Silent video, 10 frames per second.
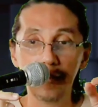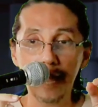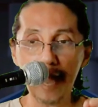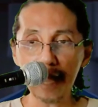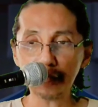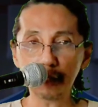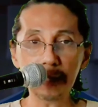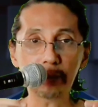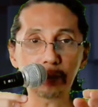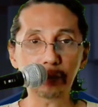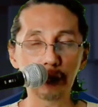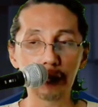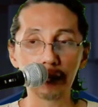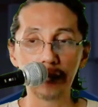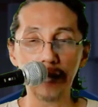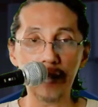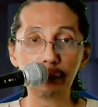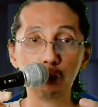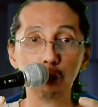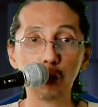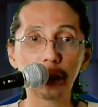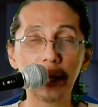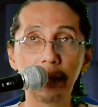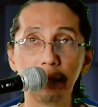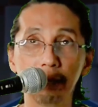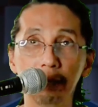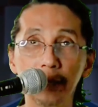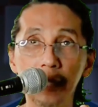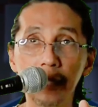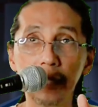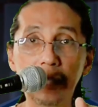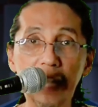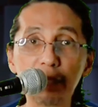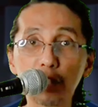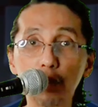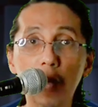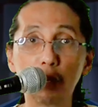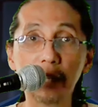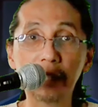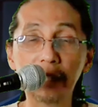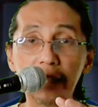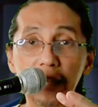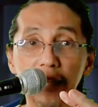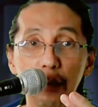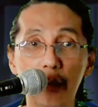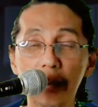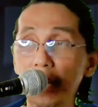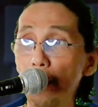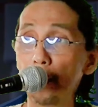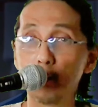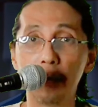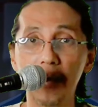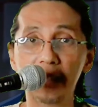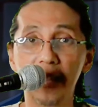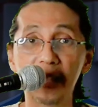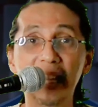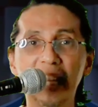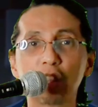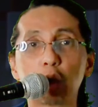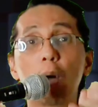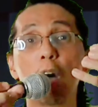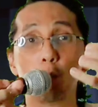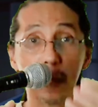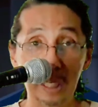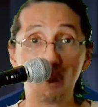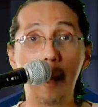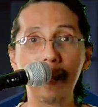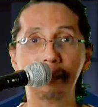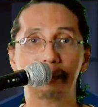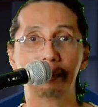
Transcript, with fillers: actually turned a wooden king swallow na, na ginawa ng emperor para sa kanya into a real one.